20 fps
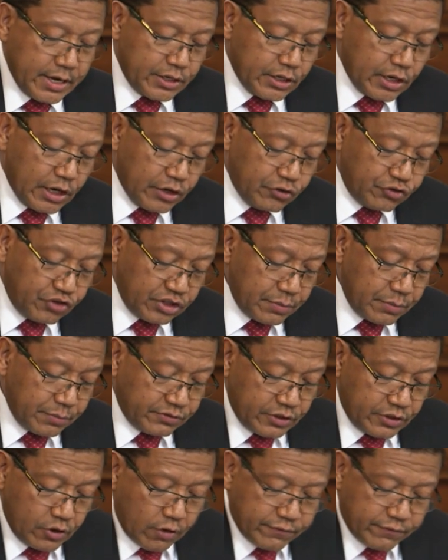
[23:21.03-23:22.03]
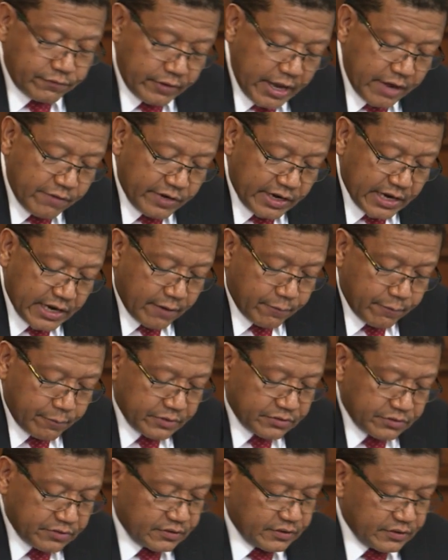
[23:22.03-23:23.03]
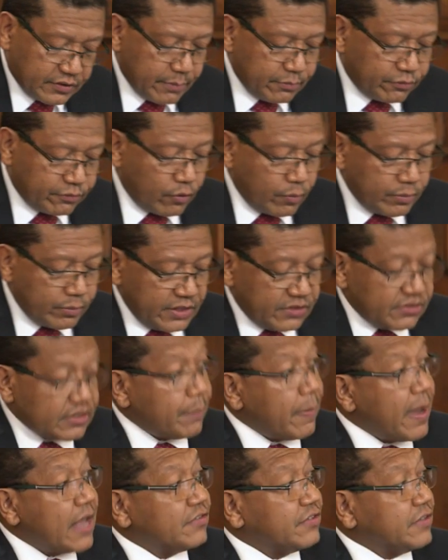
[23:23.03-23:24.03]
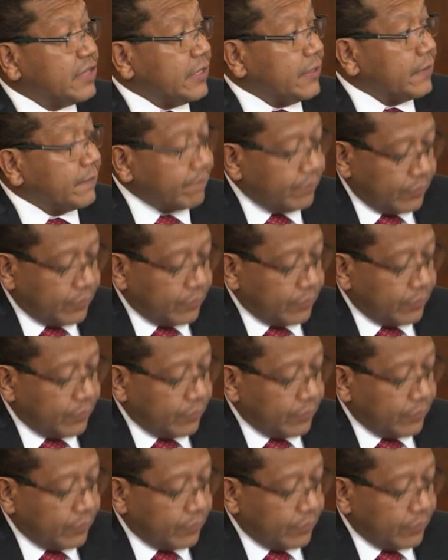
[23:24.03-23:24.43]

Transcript: The legitimacy of every government stems from its capacity